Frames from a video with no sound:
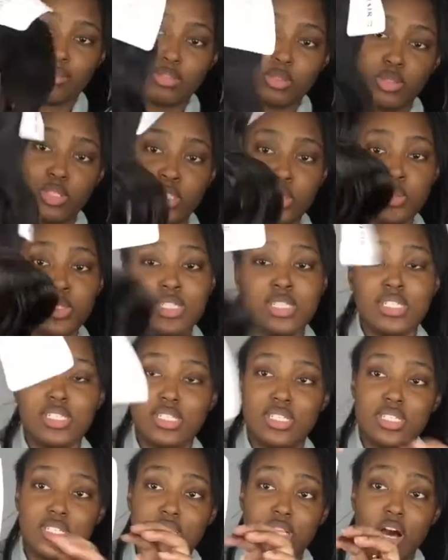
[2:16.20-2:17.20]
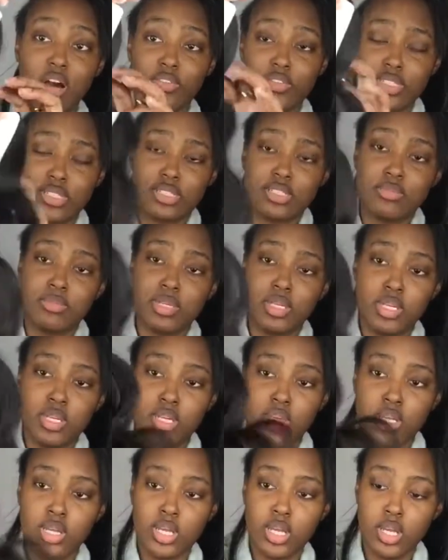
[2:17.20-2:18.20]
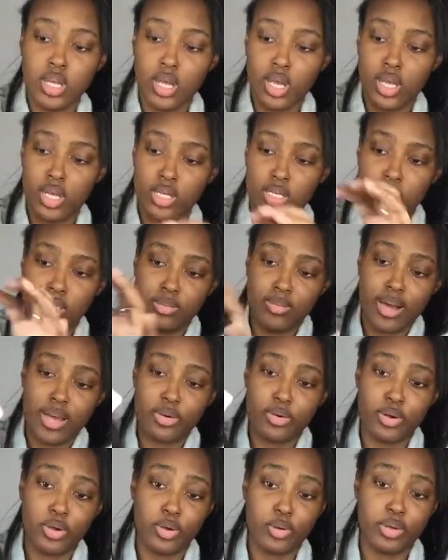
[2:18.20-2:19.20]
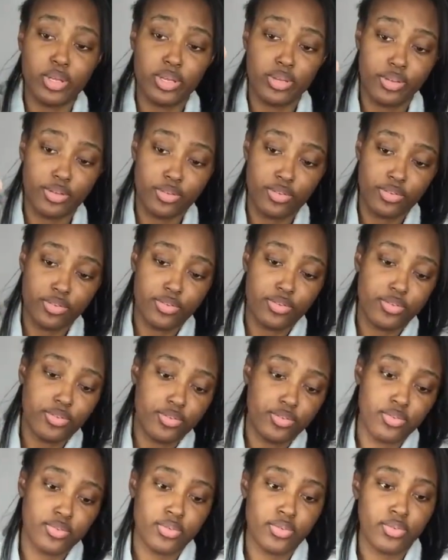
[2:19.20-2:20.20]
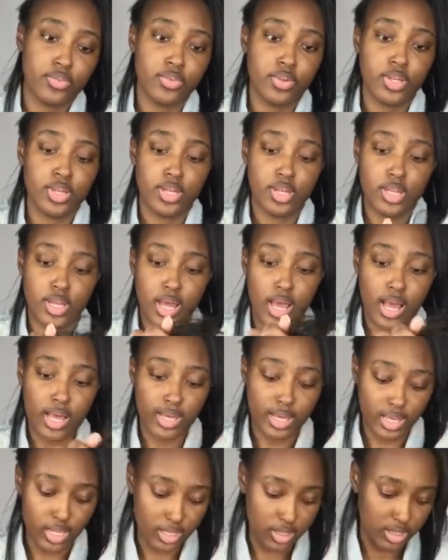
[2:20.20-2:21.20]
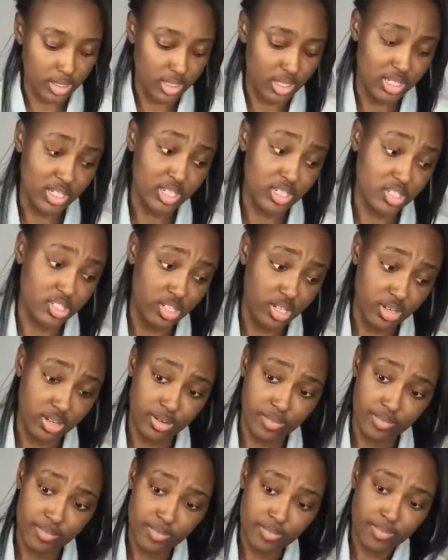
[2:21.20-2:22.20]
and 22 inch is the softest to me. I don't know if yeah, it is shedding.